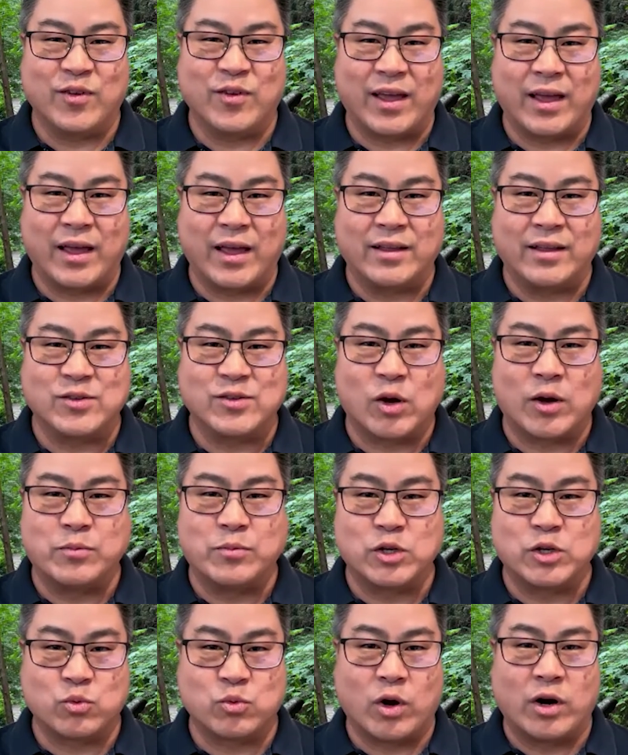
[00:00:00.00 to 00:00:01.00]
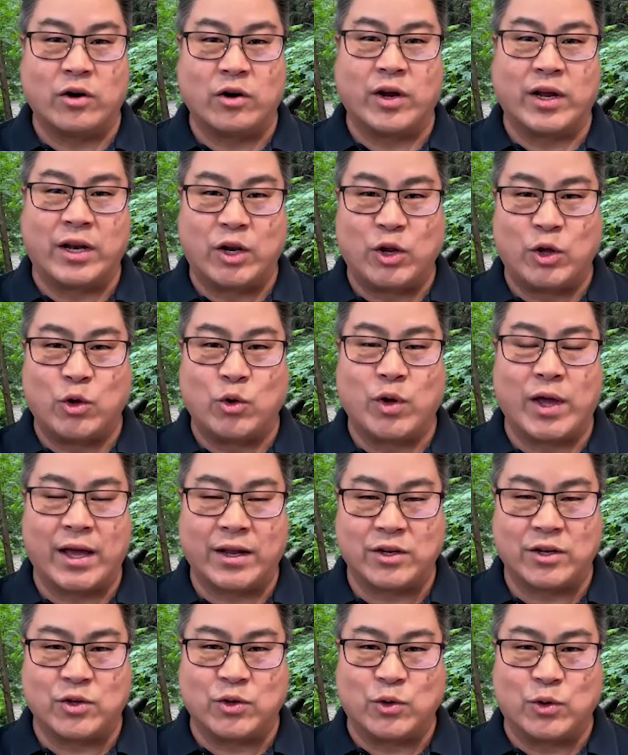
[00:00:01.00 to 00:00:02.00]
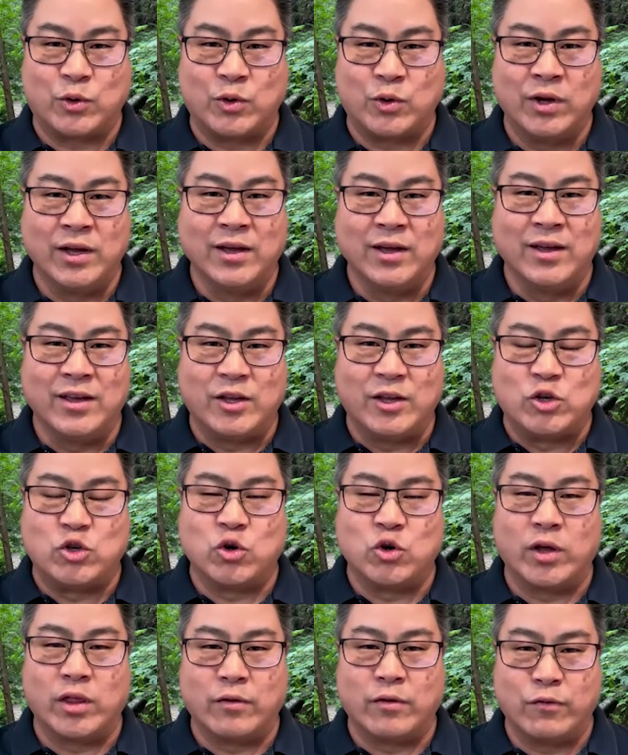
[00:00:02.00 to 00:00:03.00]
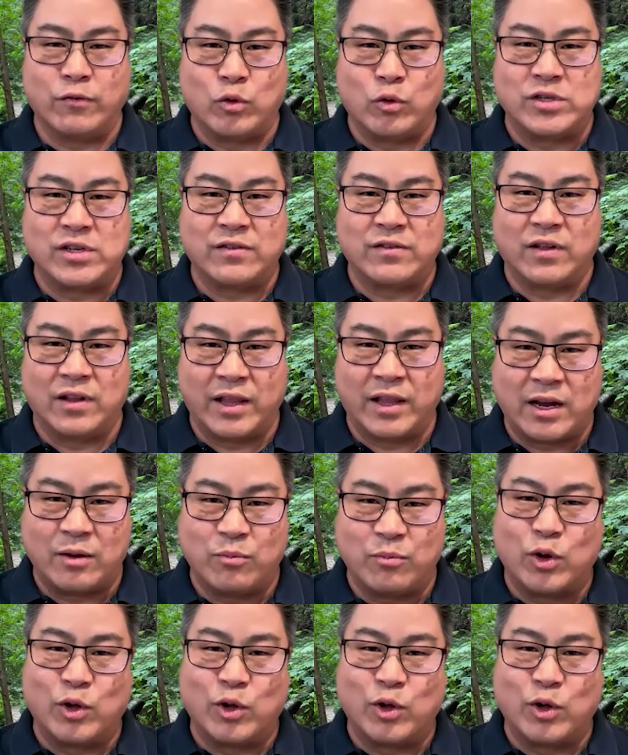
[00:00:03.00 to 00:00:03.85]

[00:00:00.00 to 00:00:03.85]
And so I'm just wondering, do you get to enjoy the fruits of the labor?